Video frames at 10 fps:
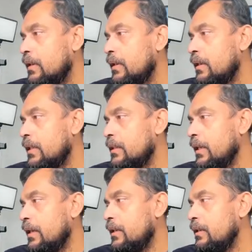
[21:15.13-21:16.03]
and
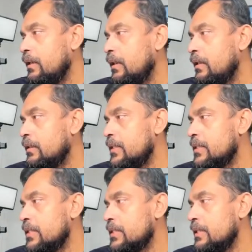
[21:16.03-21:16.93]
then this
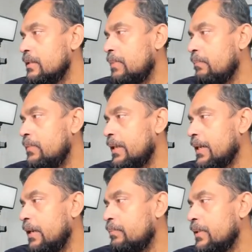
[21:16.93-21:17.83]
is the public
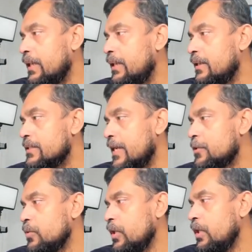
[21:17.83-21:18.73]
IP address
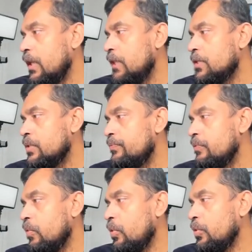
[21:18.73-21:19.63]
as well. So if you
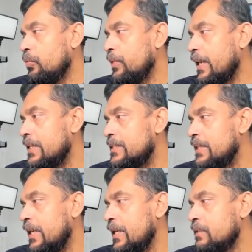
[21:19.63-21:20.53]
want to, we can
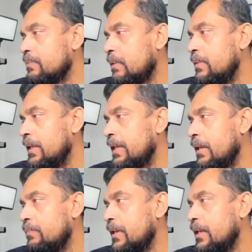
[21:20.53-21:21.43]
change public
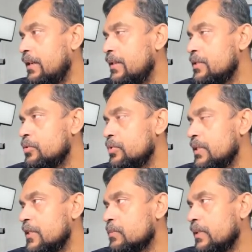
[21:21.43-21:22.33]
IP address using
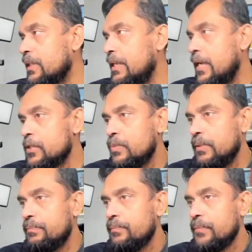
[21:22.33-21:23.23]
this method as well,
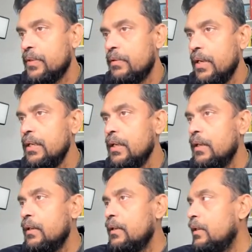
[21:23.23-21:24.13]
right?
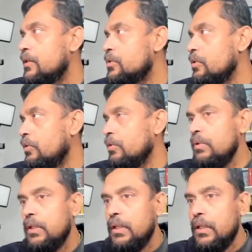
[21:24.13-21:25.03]
So
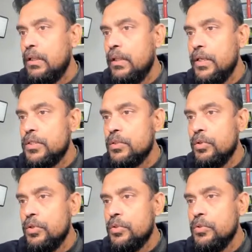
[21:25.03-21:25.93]
let's
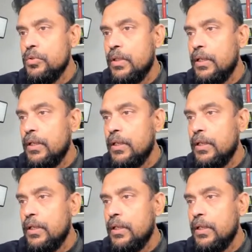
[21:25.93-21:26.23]
go to